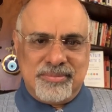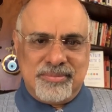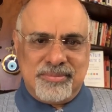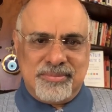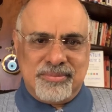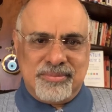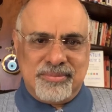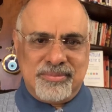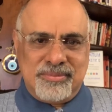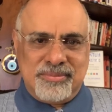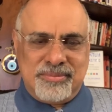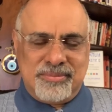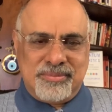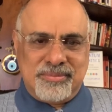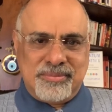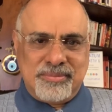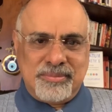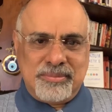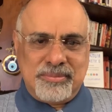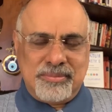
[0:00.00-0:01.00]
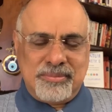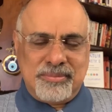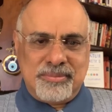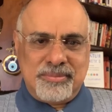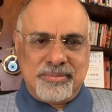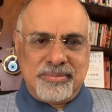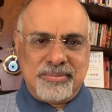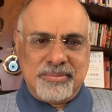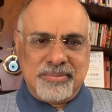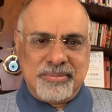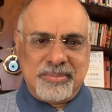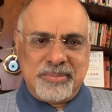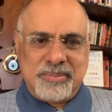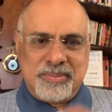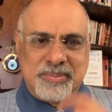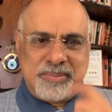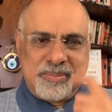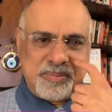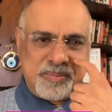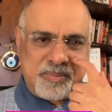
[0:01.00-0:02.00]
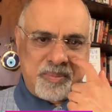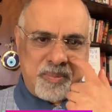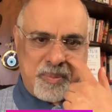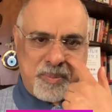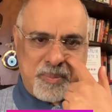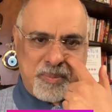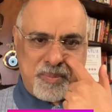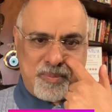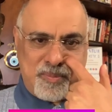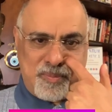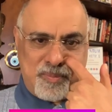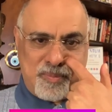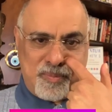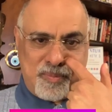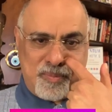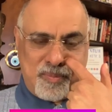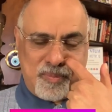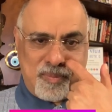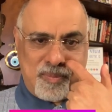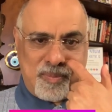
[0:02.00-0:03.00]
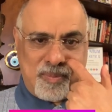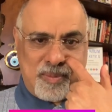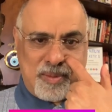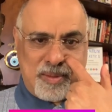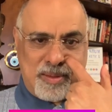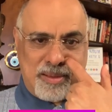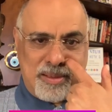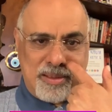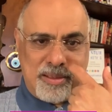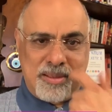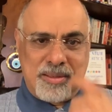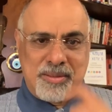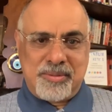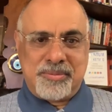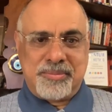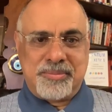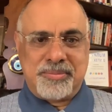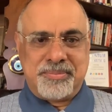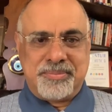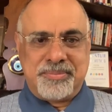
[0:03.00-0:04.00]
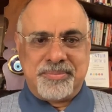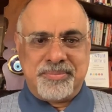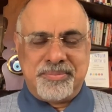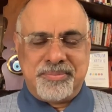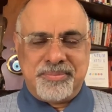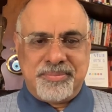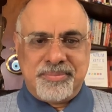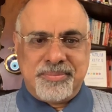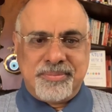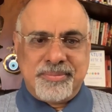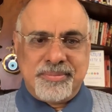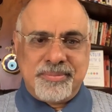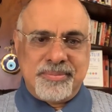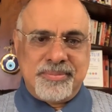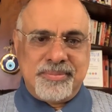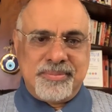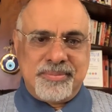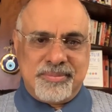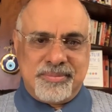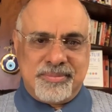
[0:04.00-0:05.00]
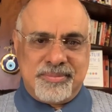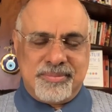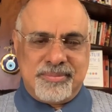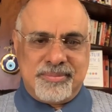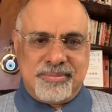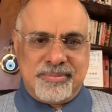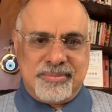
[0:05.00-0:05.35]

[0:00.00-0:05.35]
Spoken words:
[no speech]